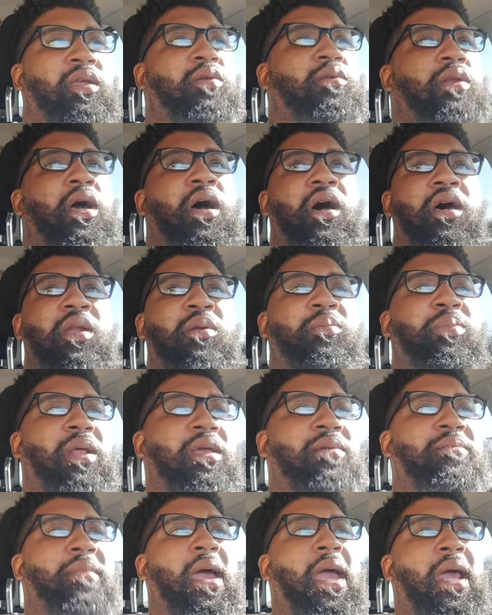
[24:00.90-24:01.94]
You love to
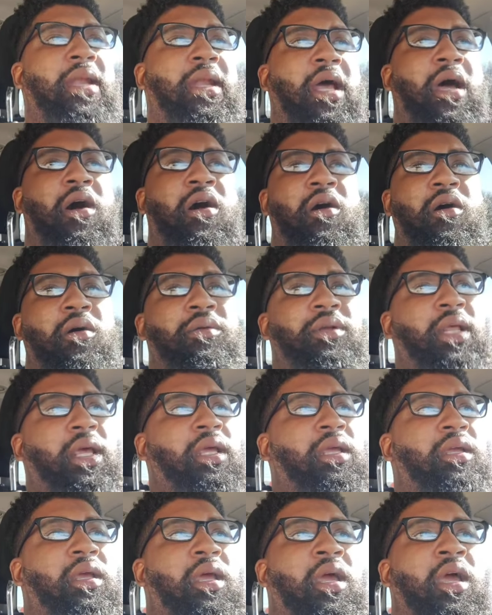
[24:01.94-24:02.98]
play Madden all
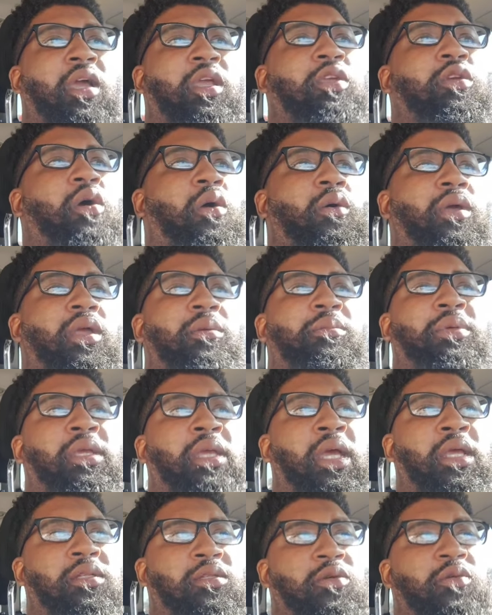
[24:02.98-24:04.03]
day. You on
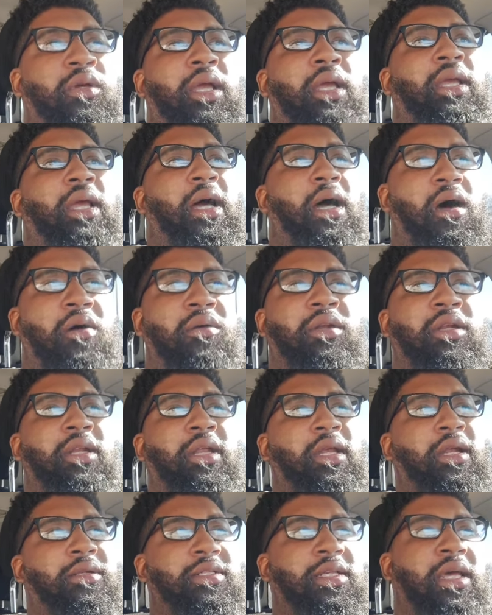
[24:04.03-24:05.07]
NBA 2K all the
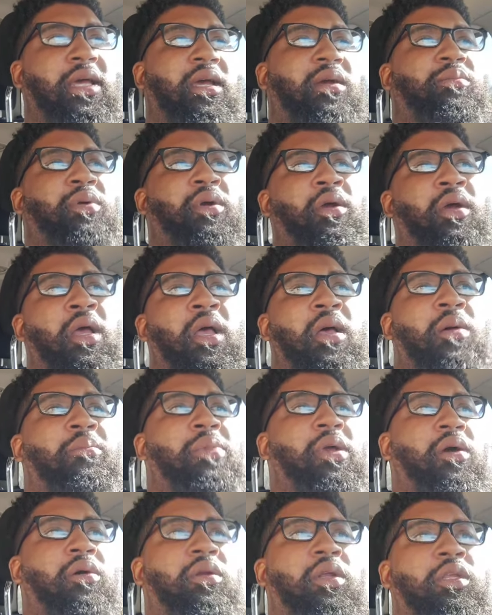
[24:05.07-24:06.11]
damn time, bro.
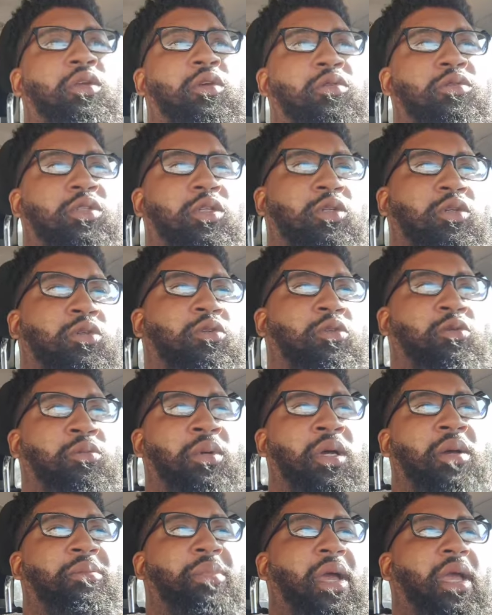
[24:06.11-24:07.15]
Build a YouTube
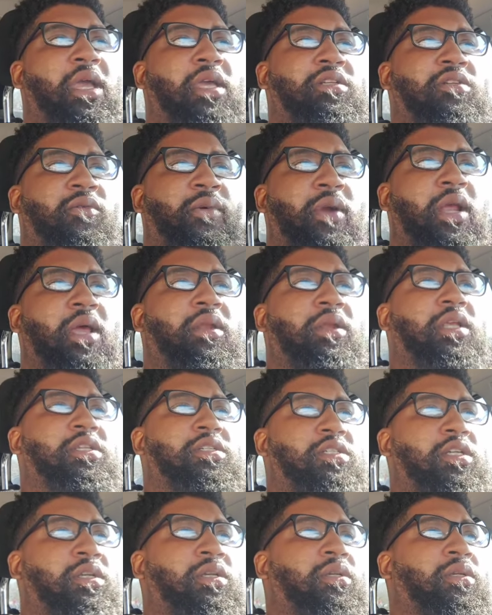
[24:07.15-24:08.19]
page around that
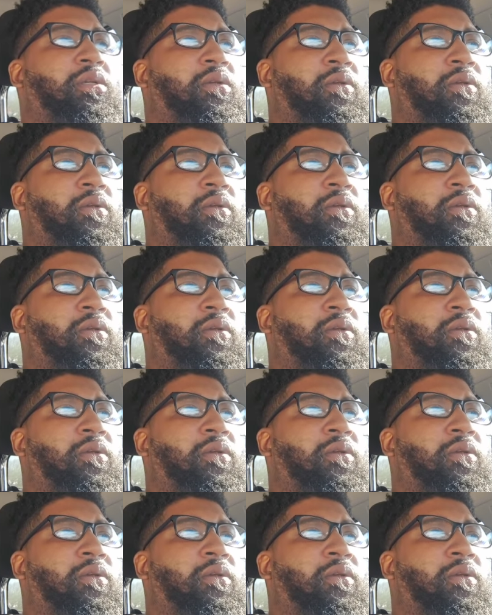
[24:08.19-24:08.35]
shit.